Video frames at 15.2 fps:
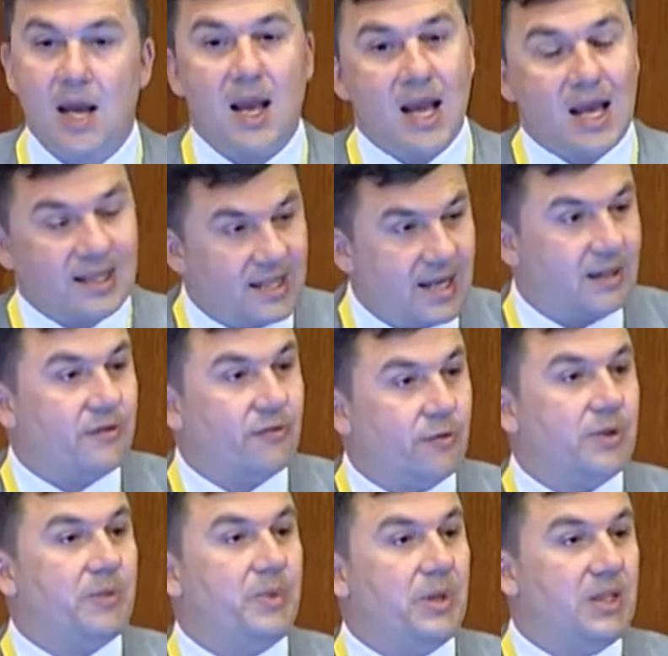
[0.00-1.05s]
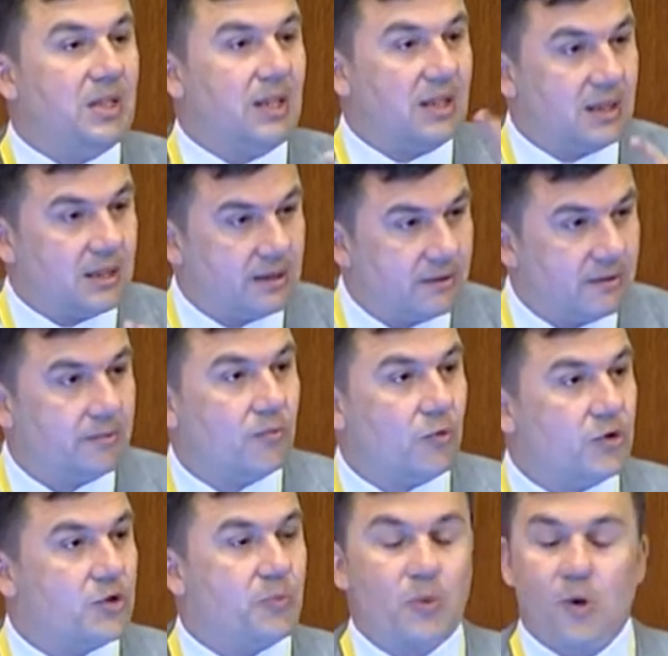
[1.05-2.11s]
And that would be the
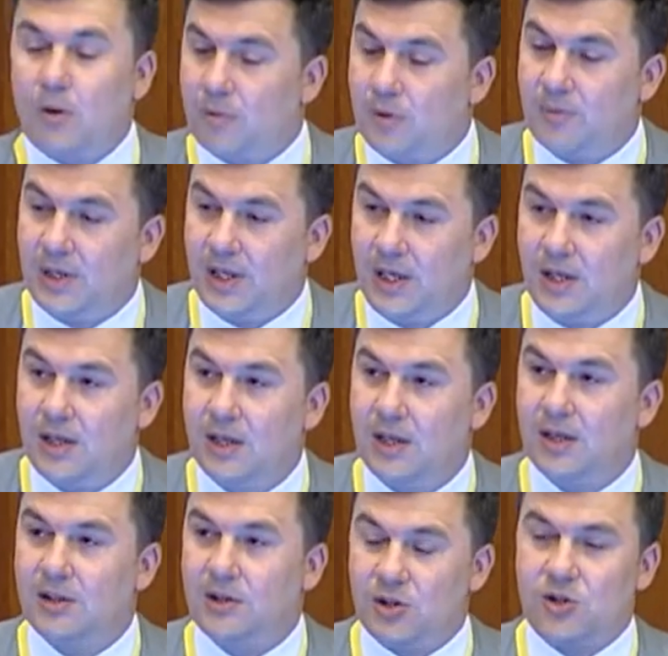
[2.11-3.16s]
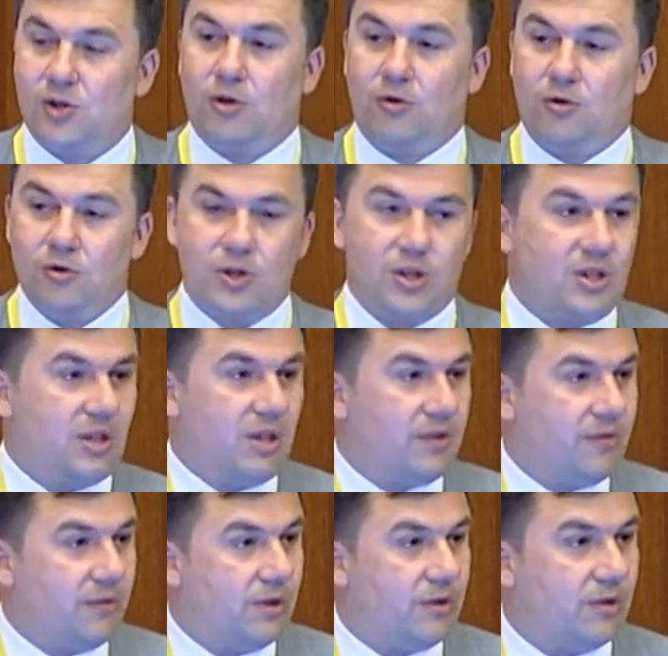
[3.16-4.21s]
most probably the solution,
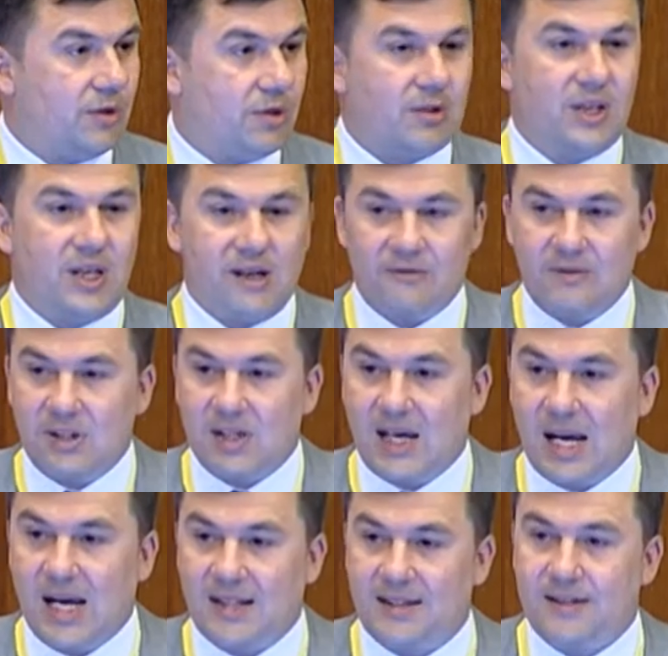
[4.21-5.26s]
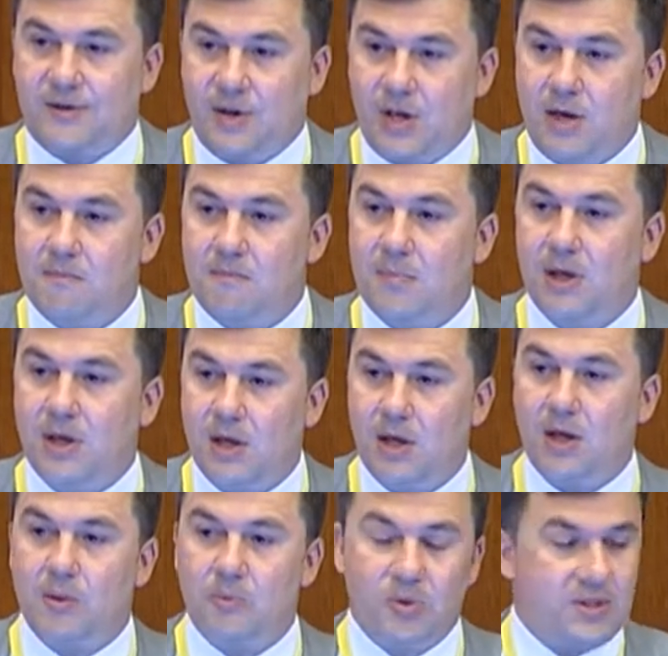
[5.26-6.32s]
that we do not have the extreme
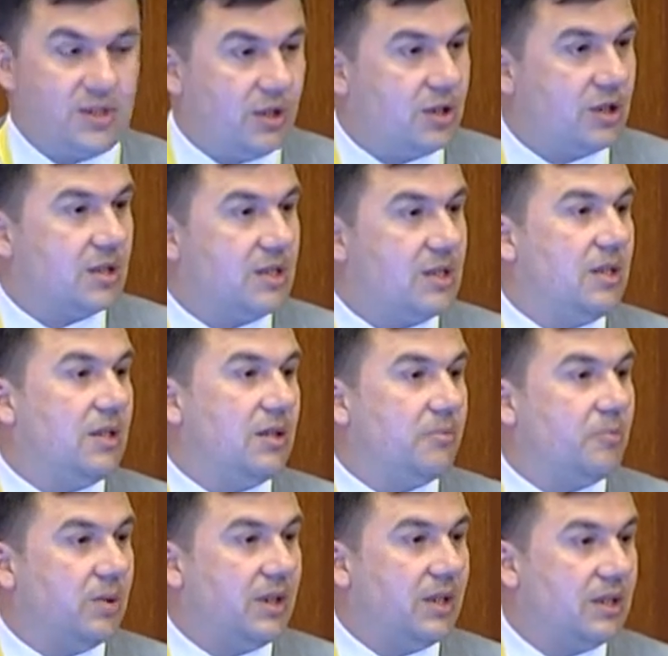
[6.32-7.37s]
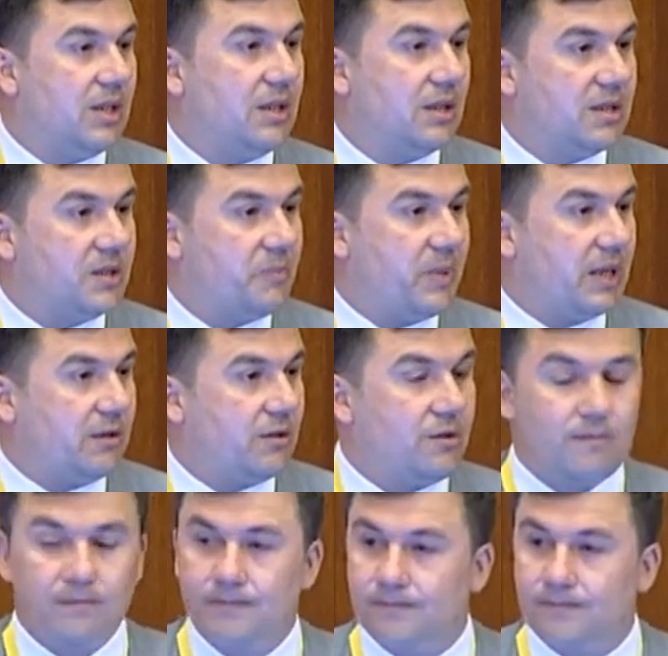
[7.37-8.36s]
positions in the political spectrum.